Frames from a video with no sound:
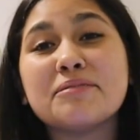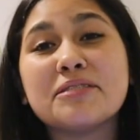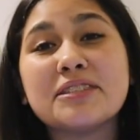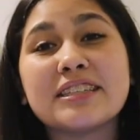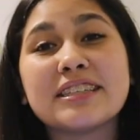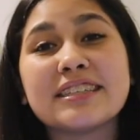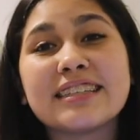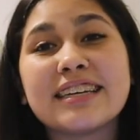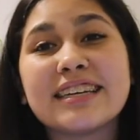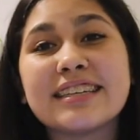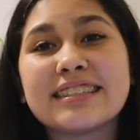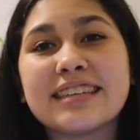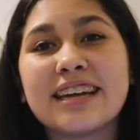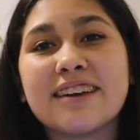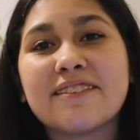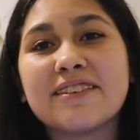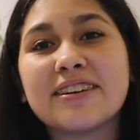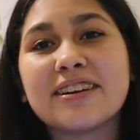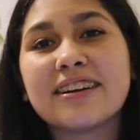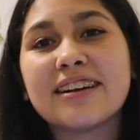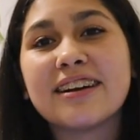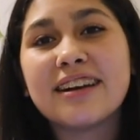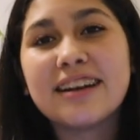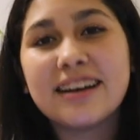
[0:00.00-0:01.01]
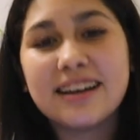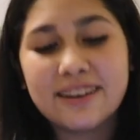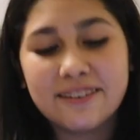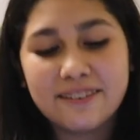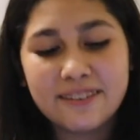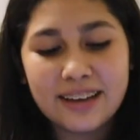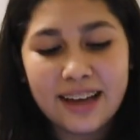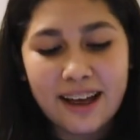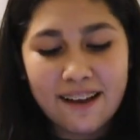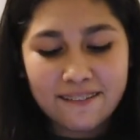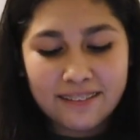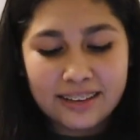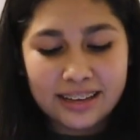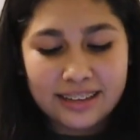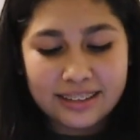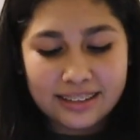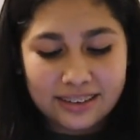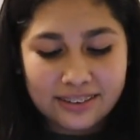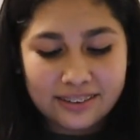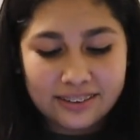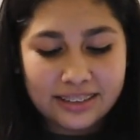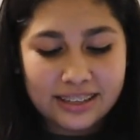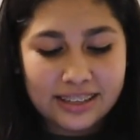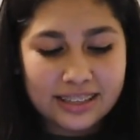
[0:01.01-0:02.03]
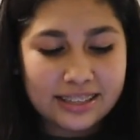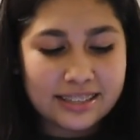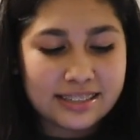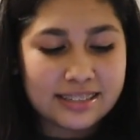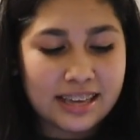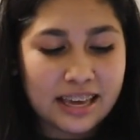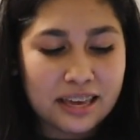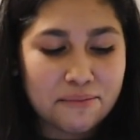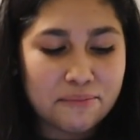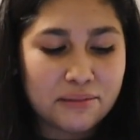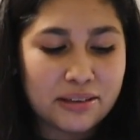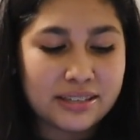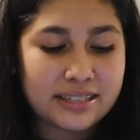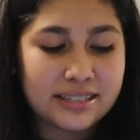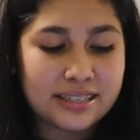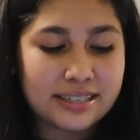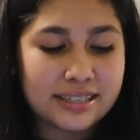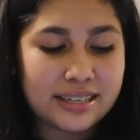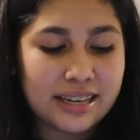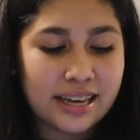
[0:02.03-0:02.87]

music taste ever. We have like literally the same music